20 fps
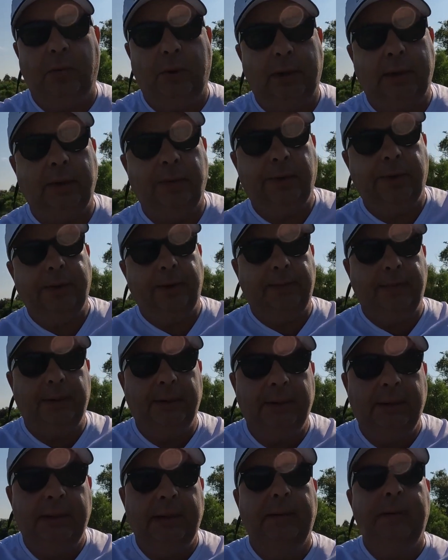working with them.
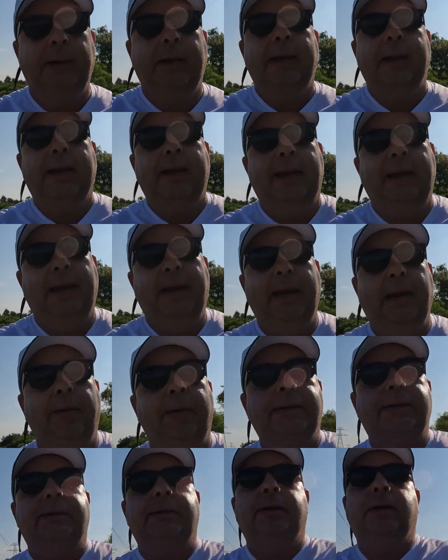
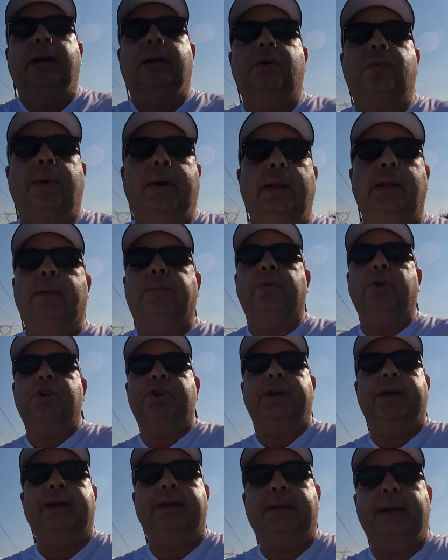Anyways, greatly
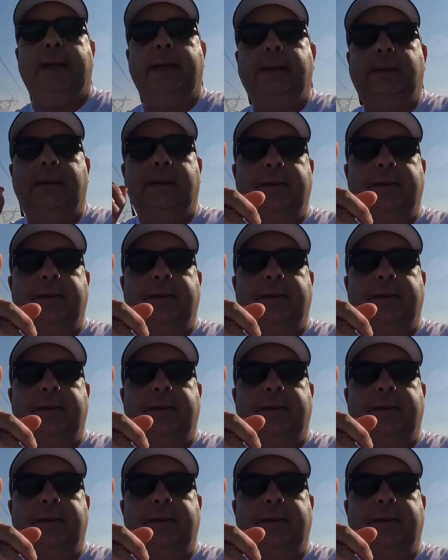appreciate it again.